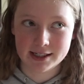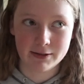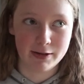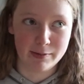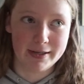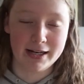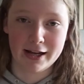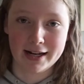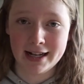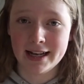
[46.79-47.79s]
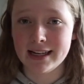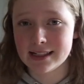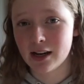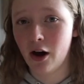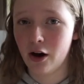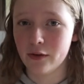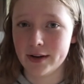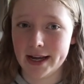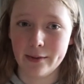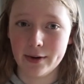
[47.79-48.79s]
so it would be like at least half
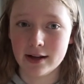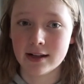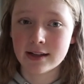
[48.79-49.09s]
an hour